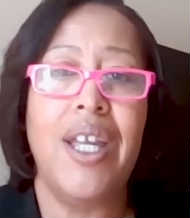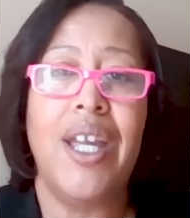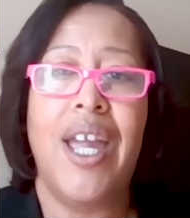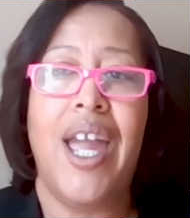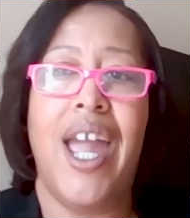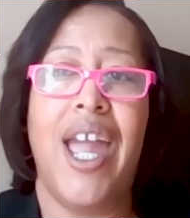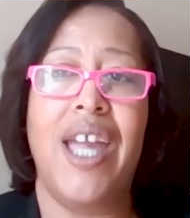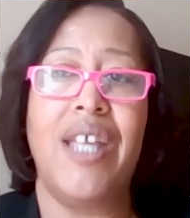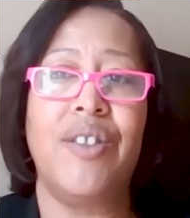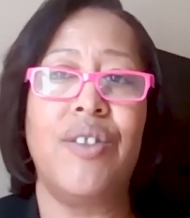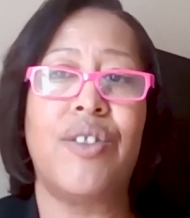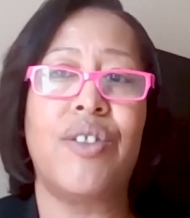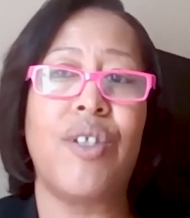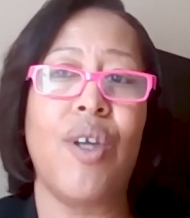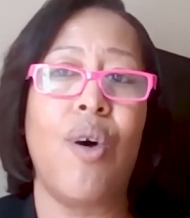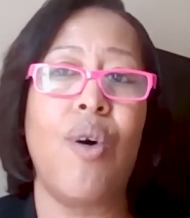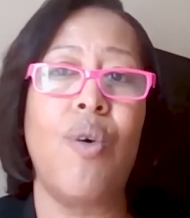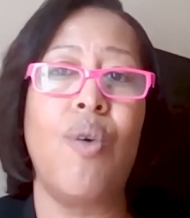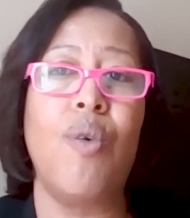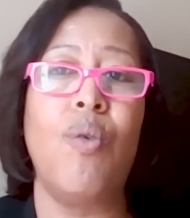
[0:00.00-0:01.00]
And
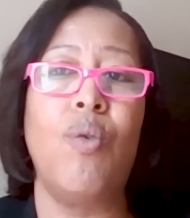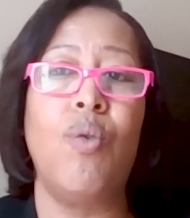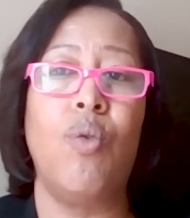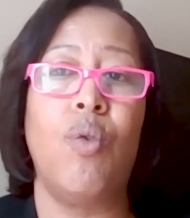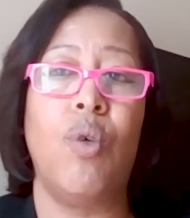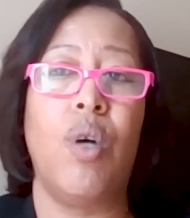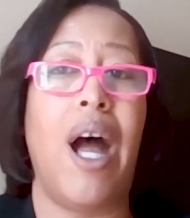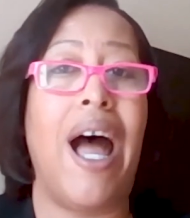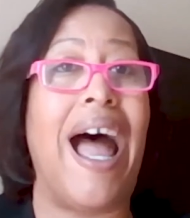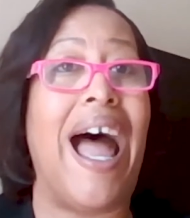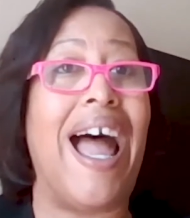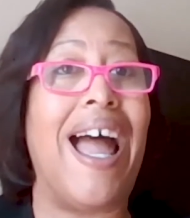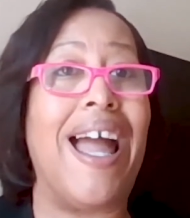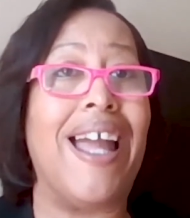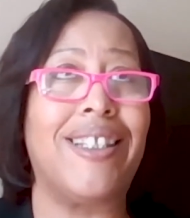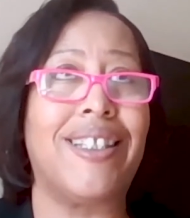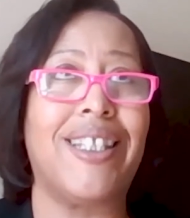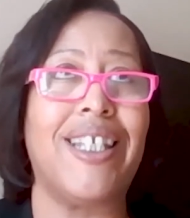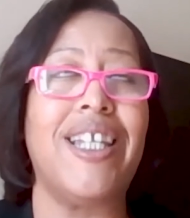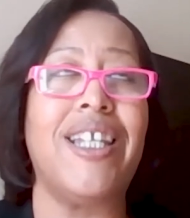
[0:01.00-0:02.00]
so
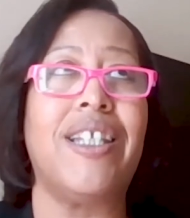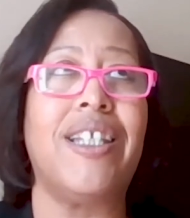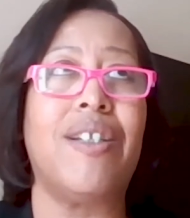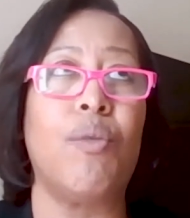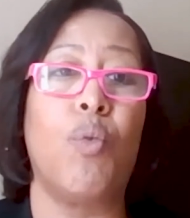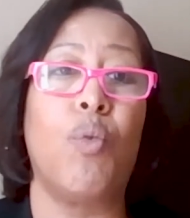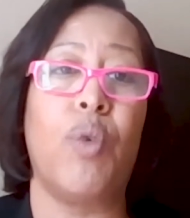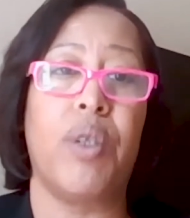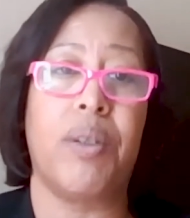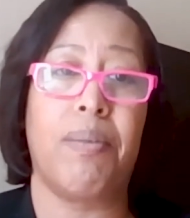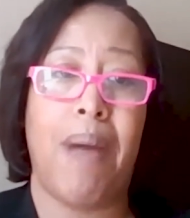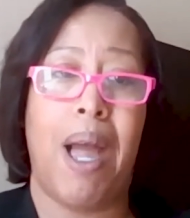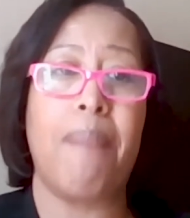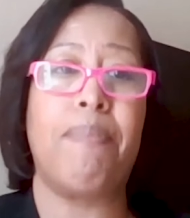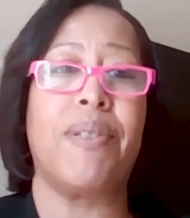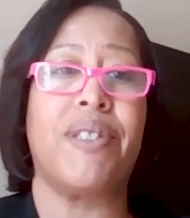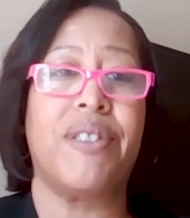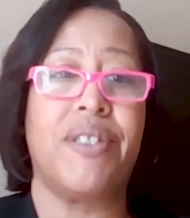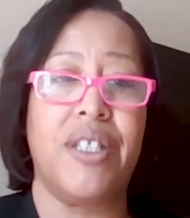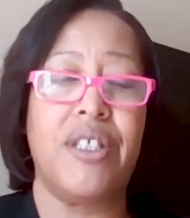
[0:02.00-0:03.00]
I think with my
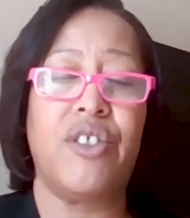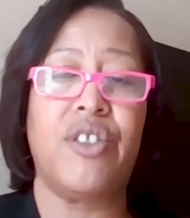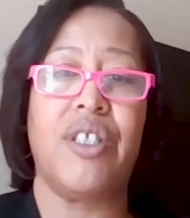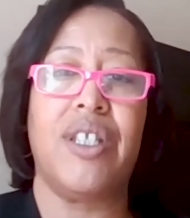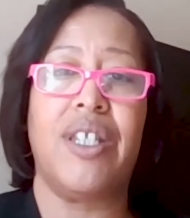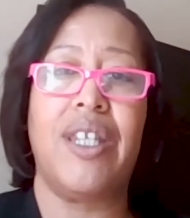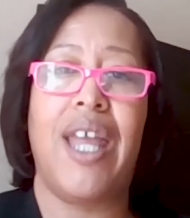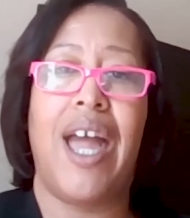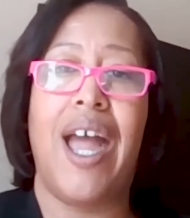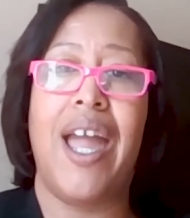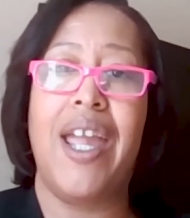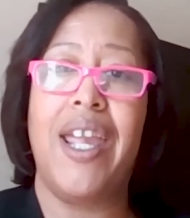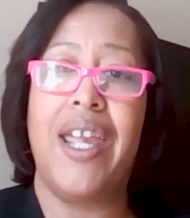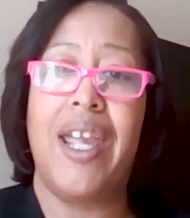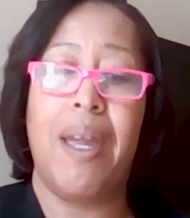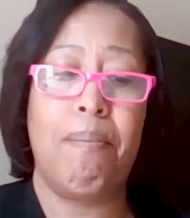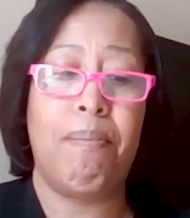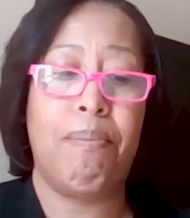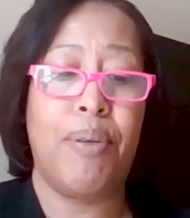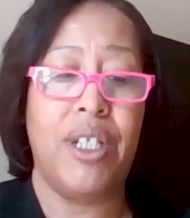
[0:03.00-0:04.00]
position, I
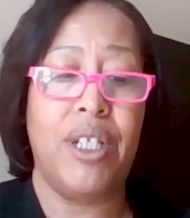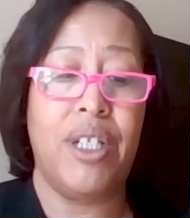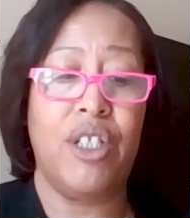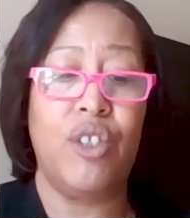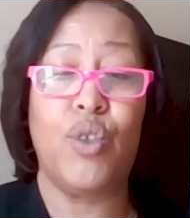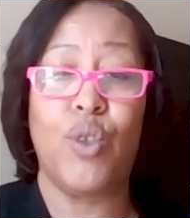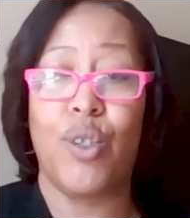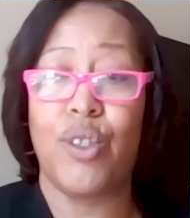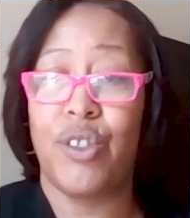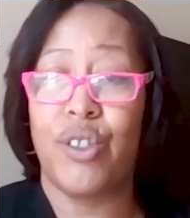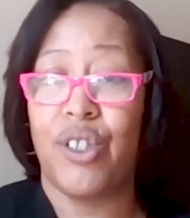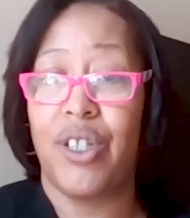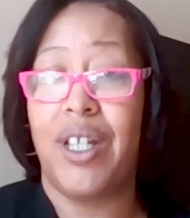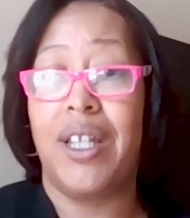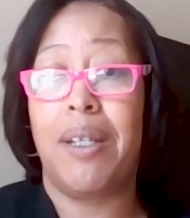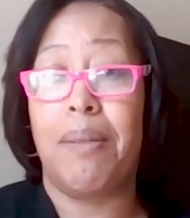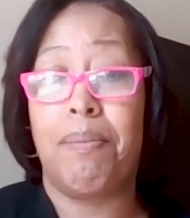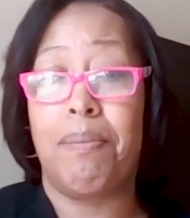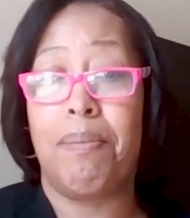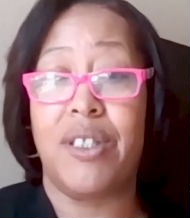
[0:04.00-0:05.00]
am putting Georgia
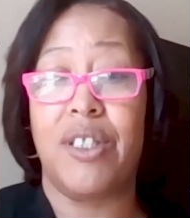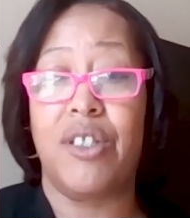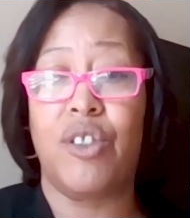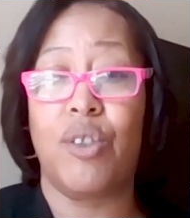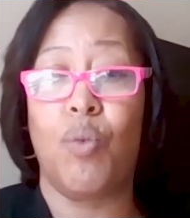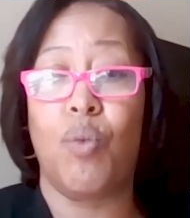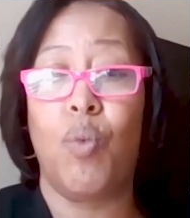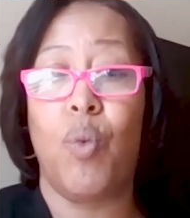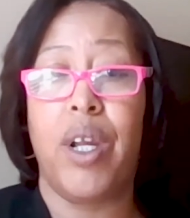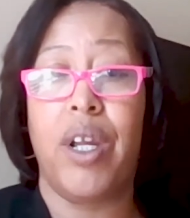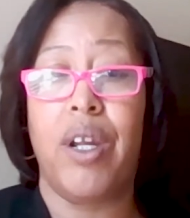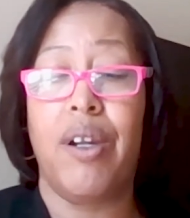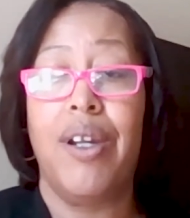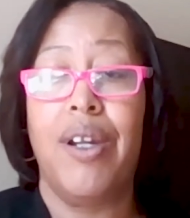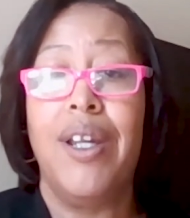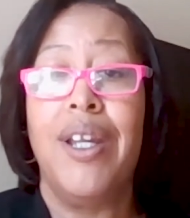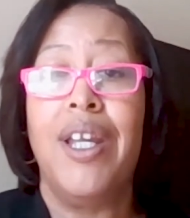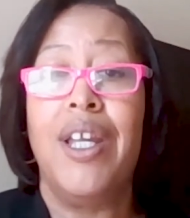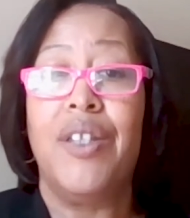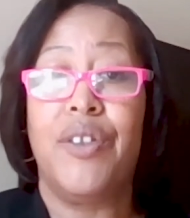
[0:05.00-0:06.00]
in a position where
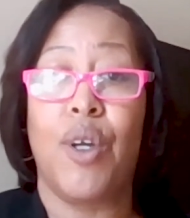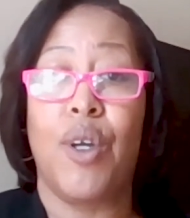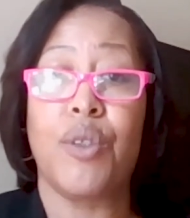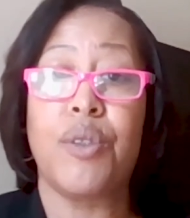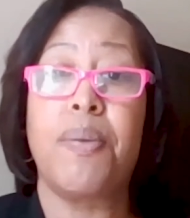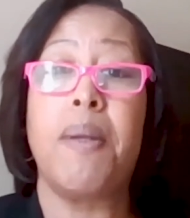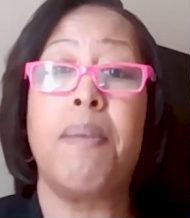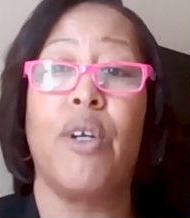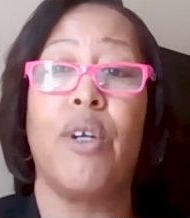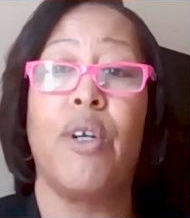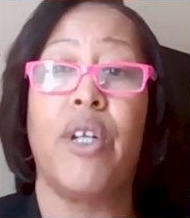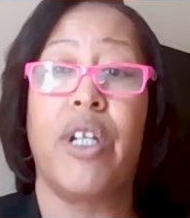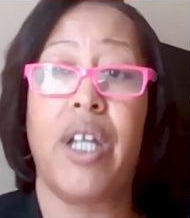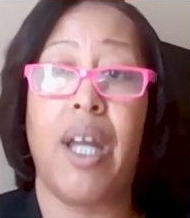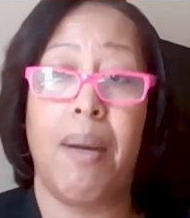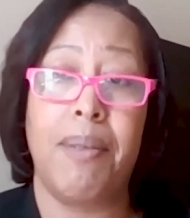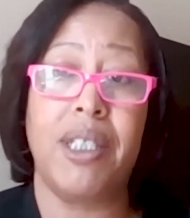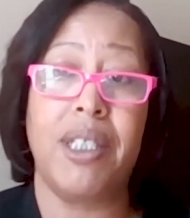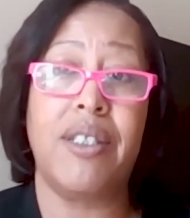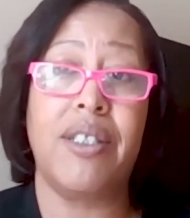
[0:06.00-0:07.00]
those people are
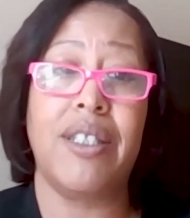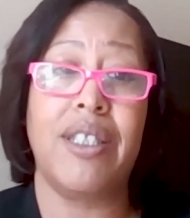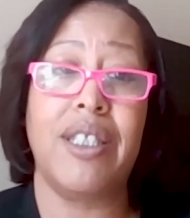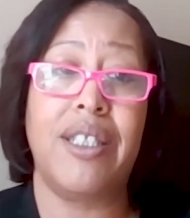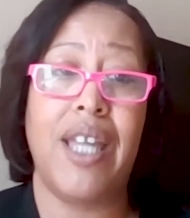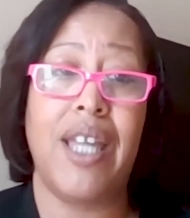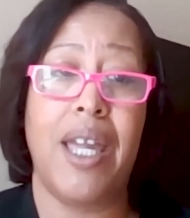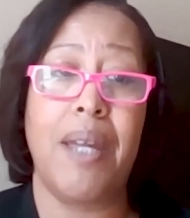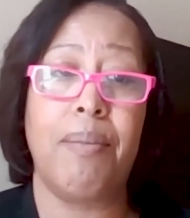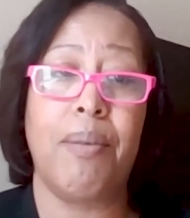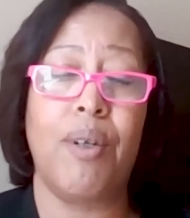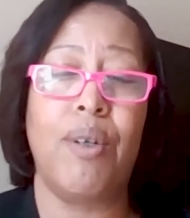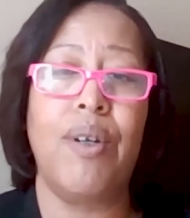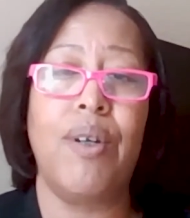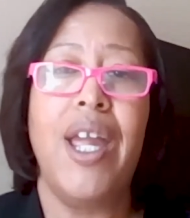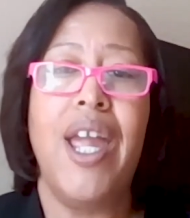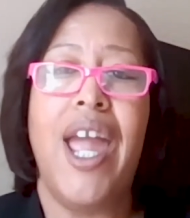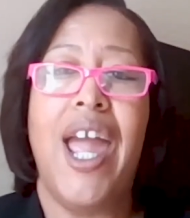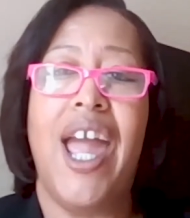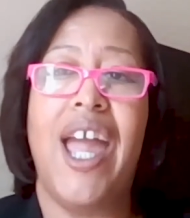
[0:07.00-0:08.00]
coming to the table
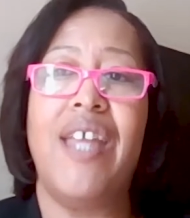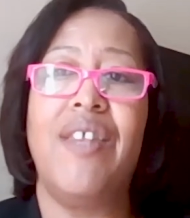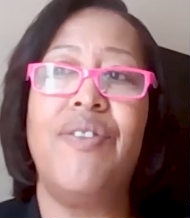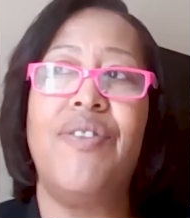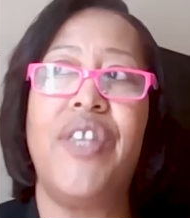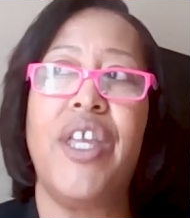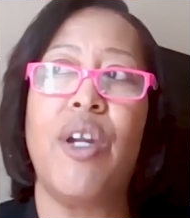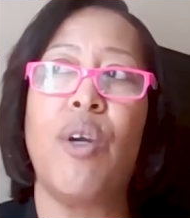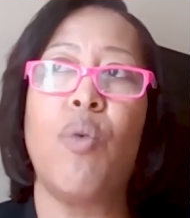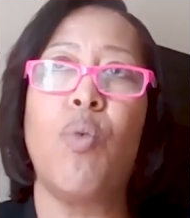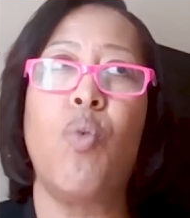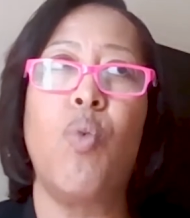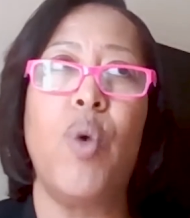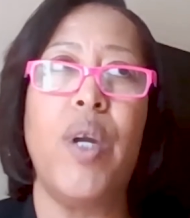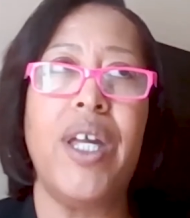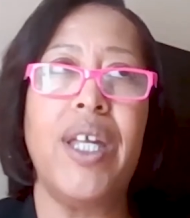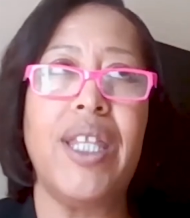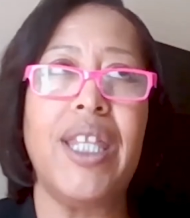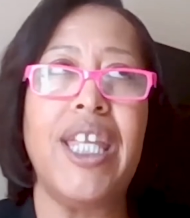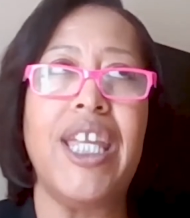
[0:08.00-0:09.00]
and they're
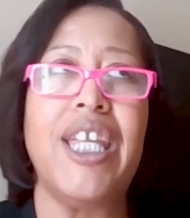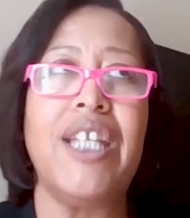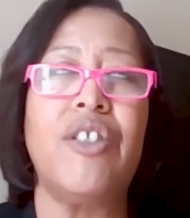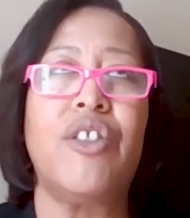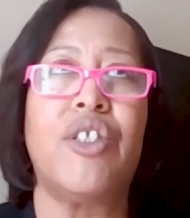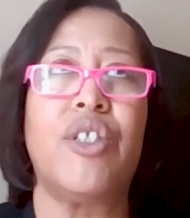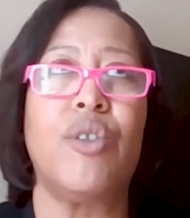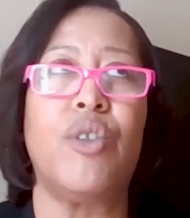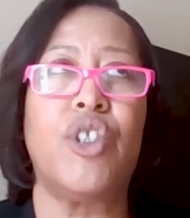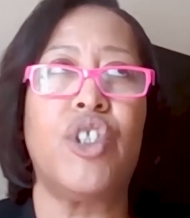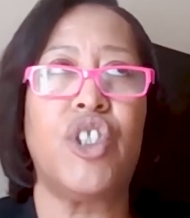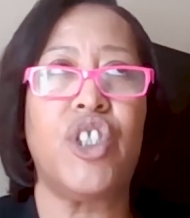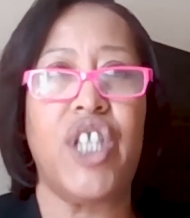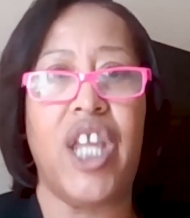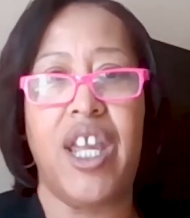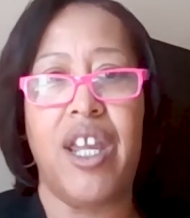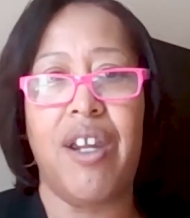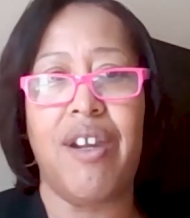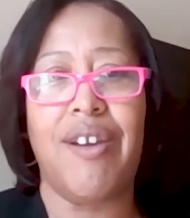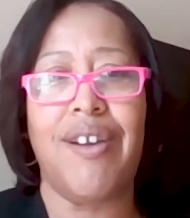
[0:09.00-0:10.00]
willing to
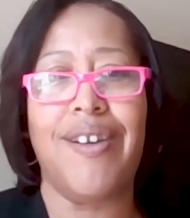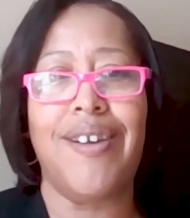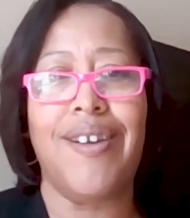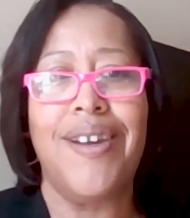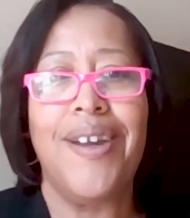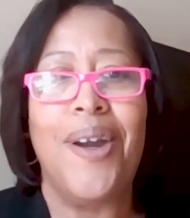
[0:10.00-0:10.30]
share